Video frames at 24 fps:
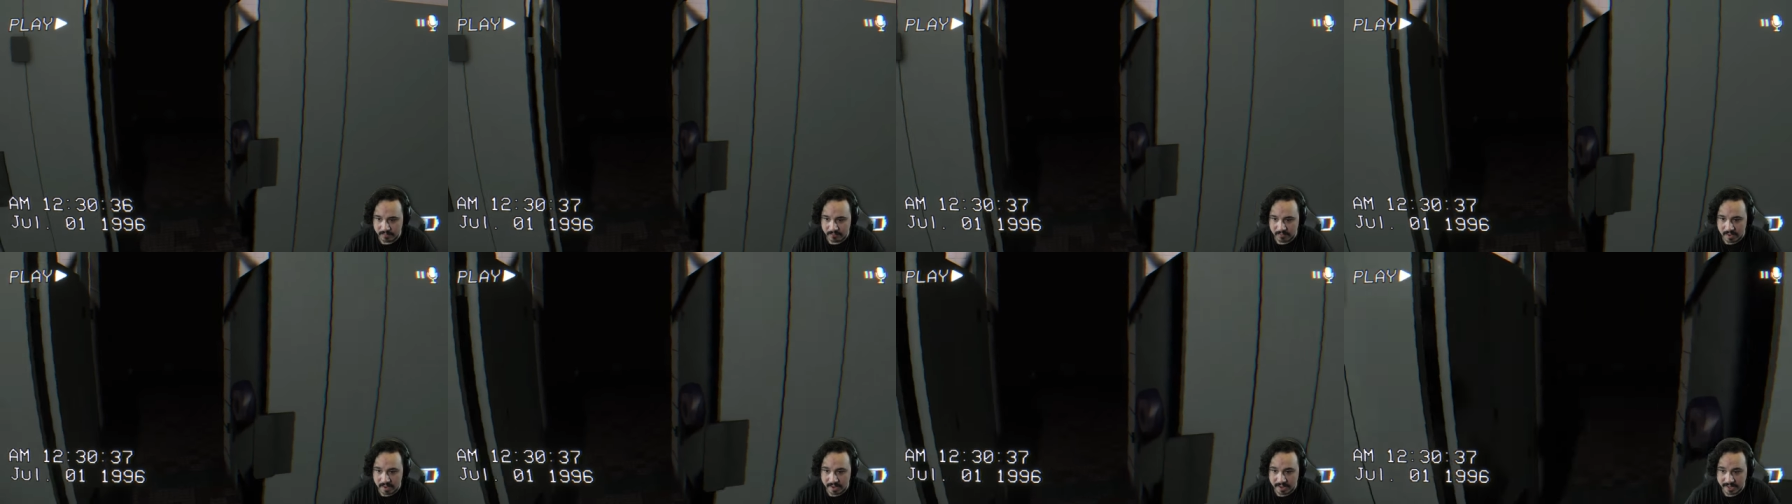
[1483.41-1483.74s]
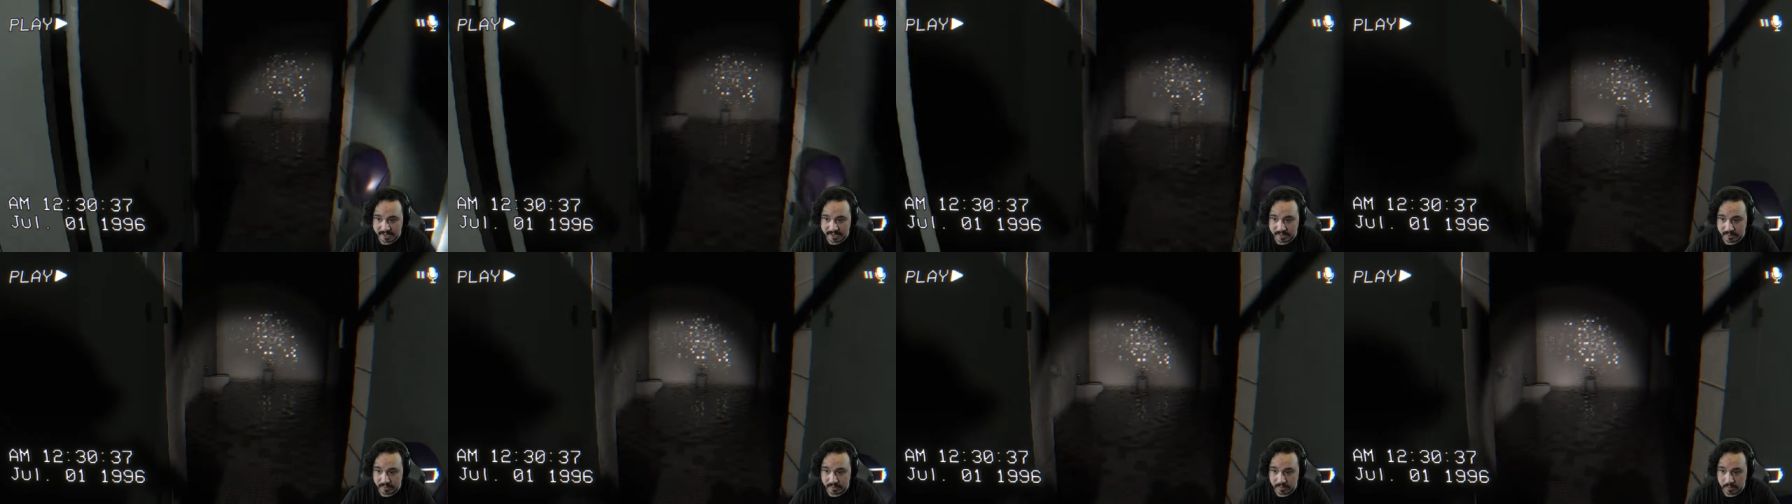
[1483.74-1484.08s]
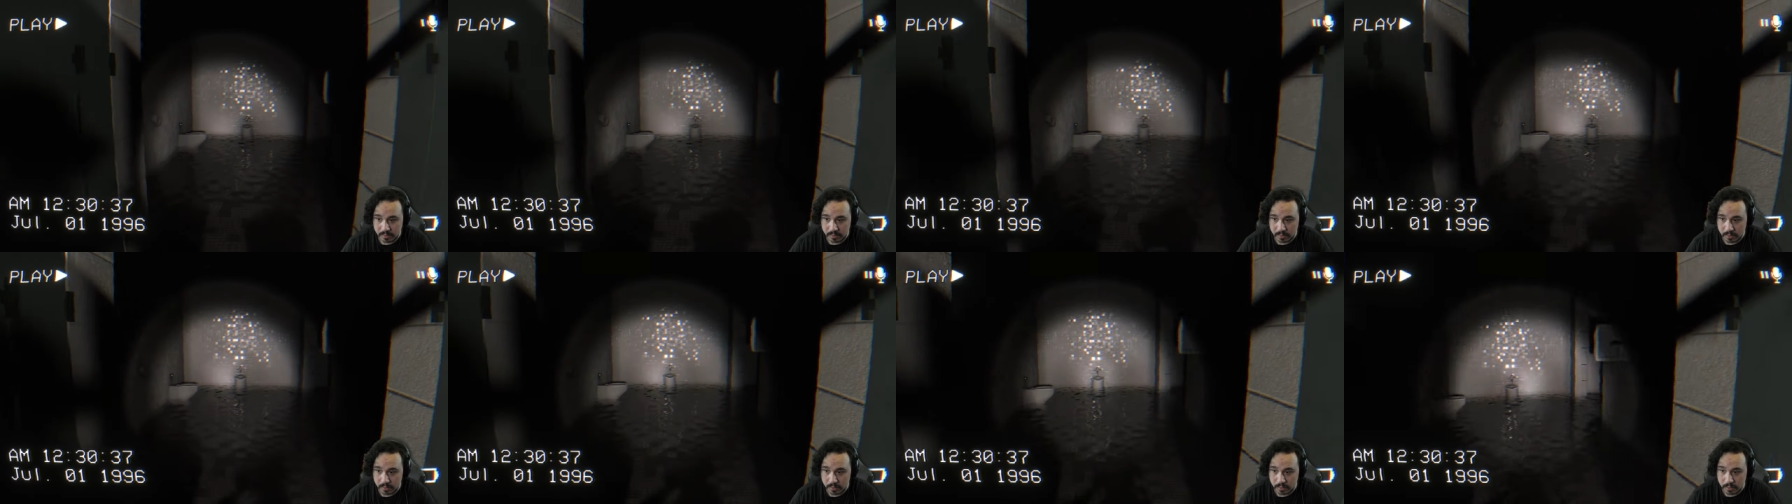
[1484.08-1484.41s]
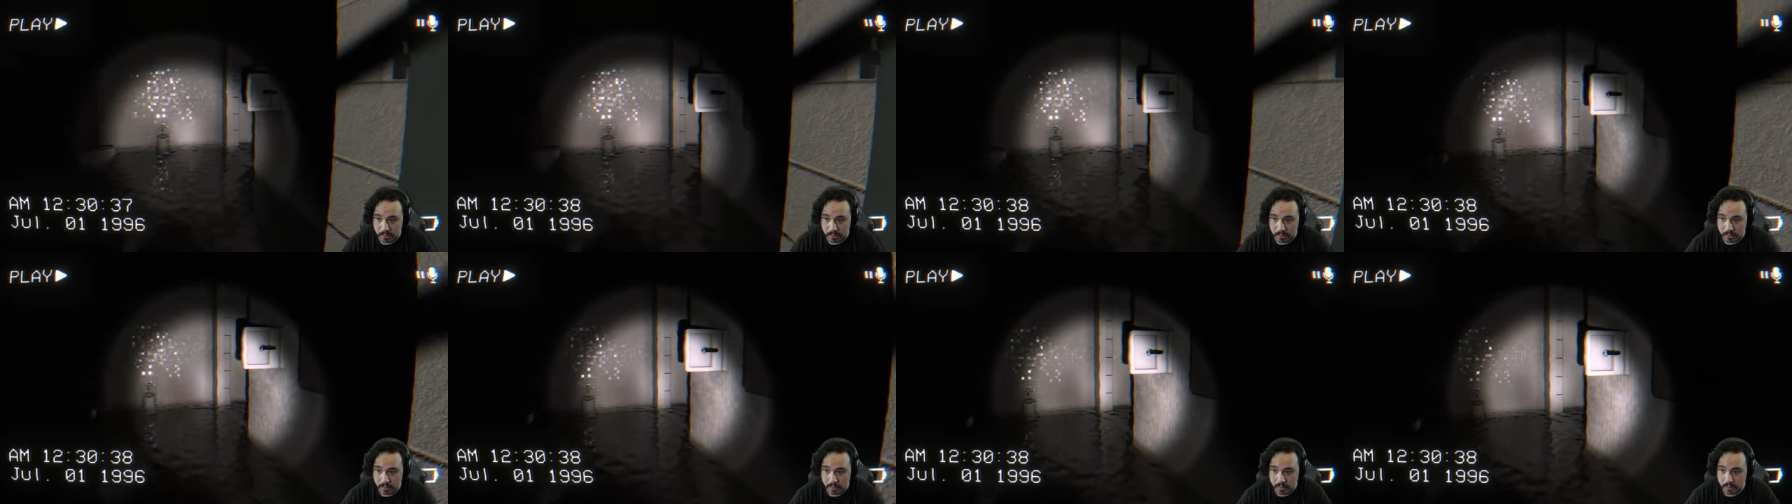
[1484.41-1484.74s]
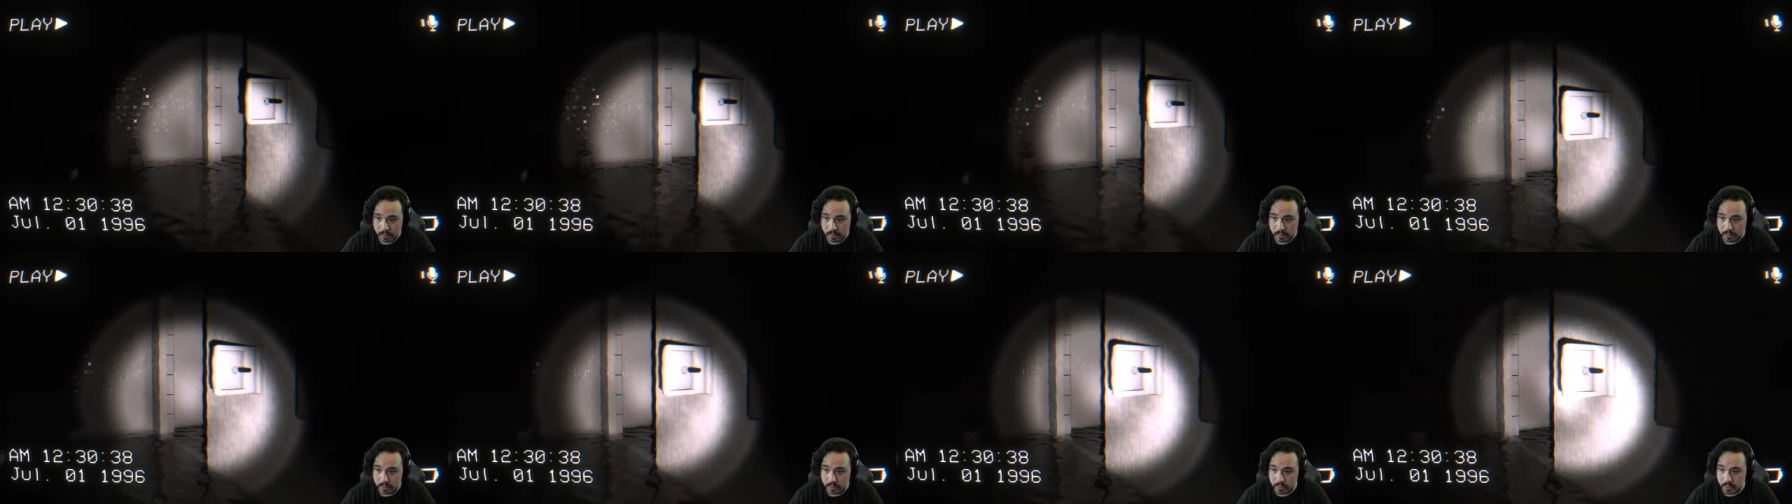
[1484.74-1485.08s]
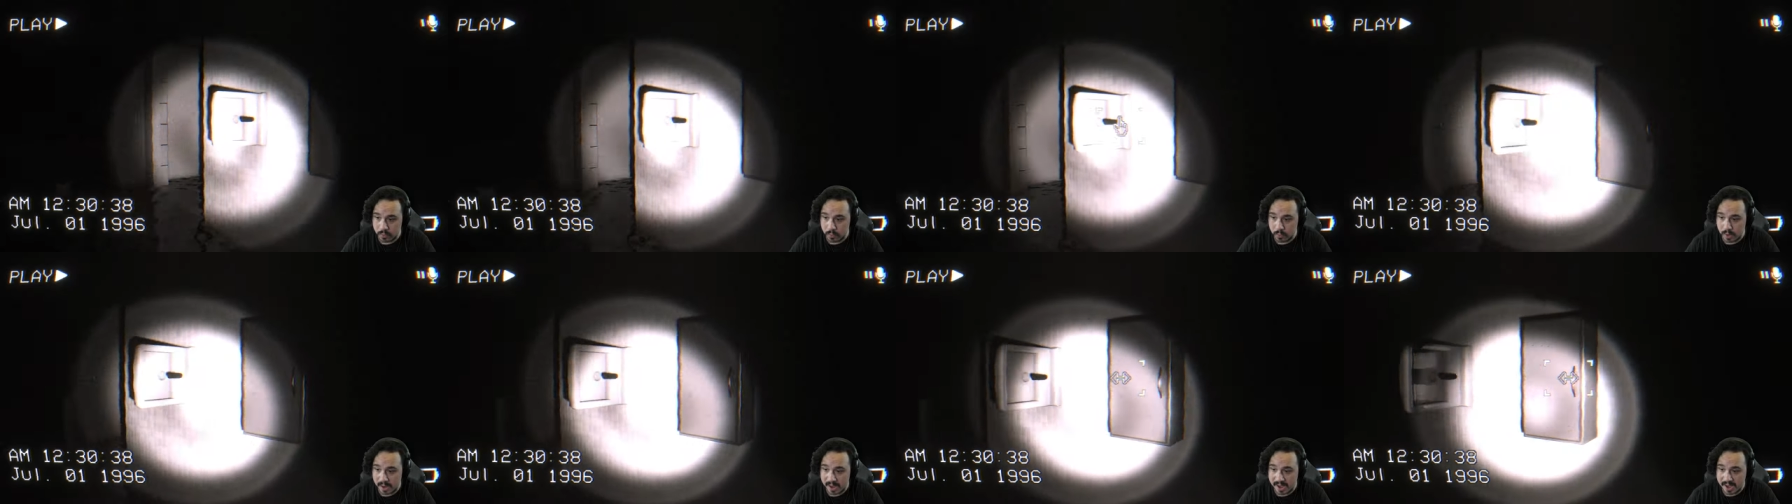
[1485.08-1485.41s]
find
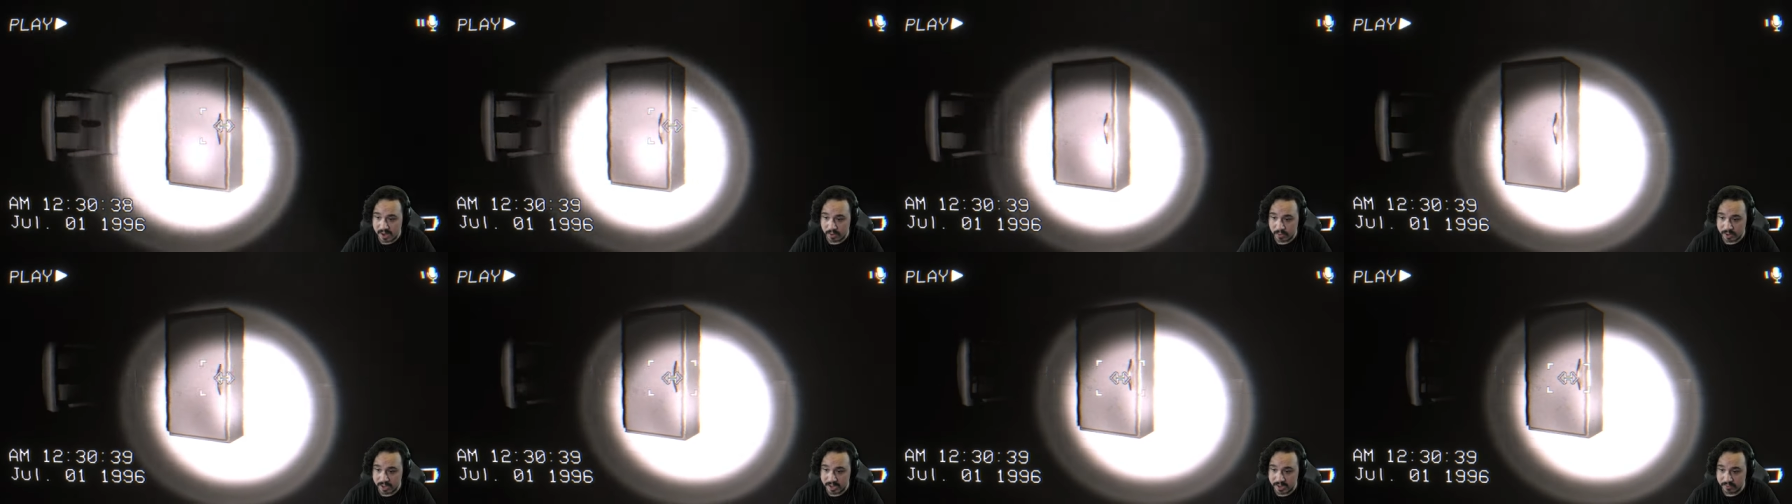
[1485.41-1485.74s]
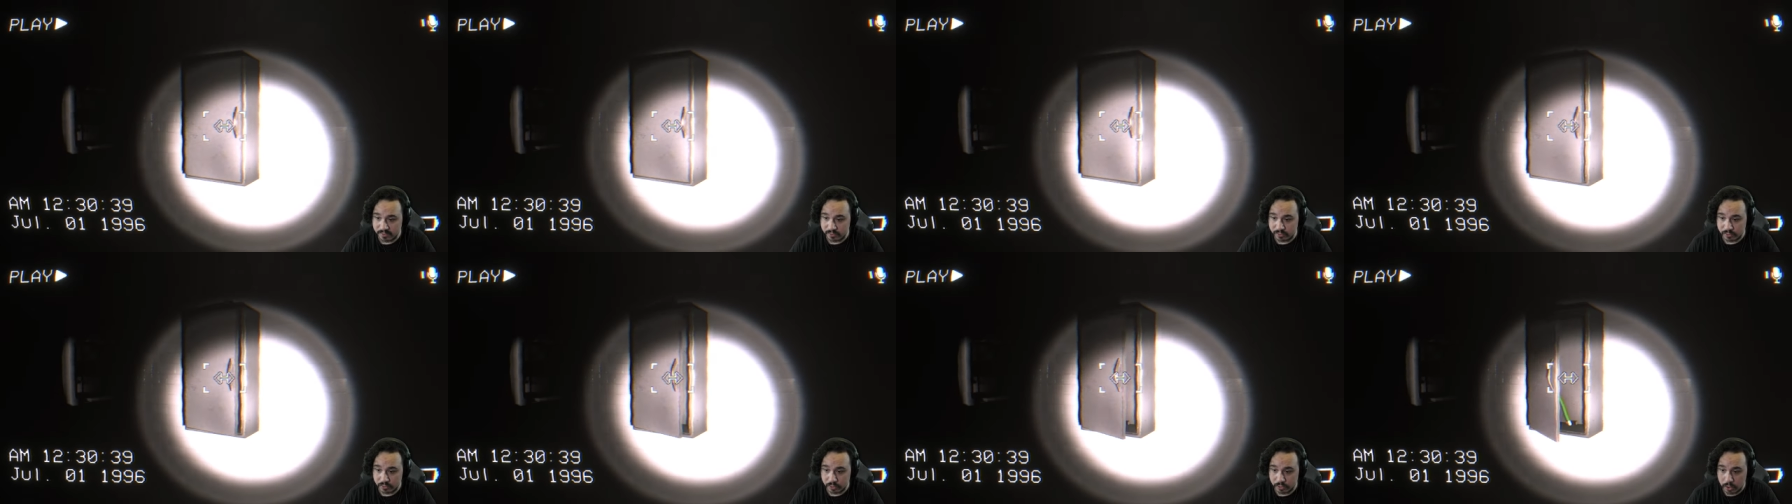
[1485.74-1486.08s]
new areas to